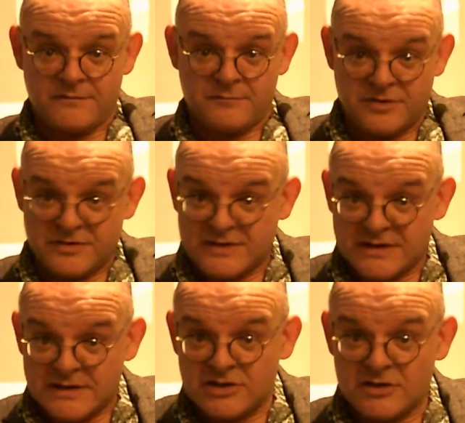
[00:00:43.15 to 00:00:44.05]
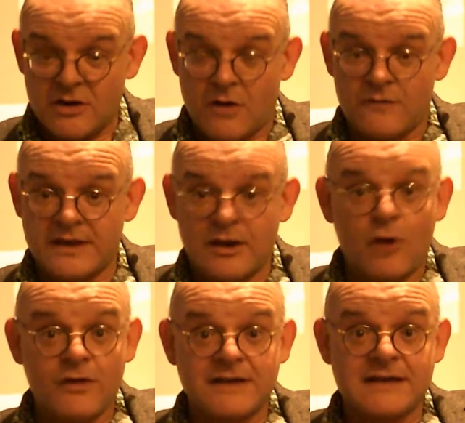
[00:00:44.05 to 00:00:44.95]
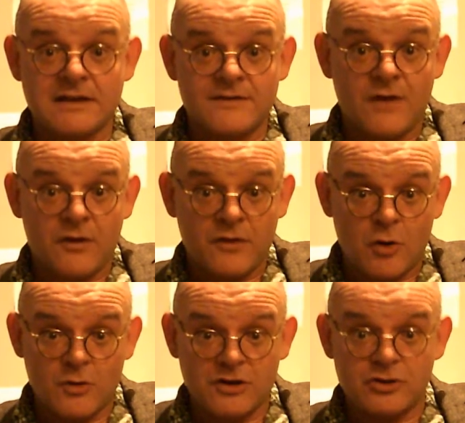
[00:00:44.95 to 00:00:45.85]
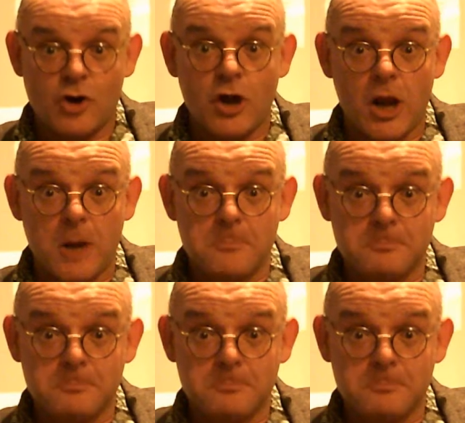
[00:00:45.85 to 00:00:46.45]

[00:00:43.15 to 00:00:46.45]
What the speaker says: produced an edition of the Gothic tales of Arthur Conan Doyle.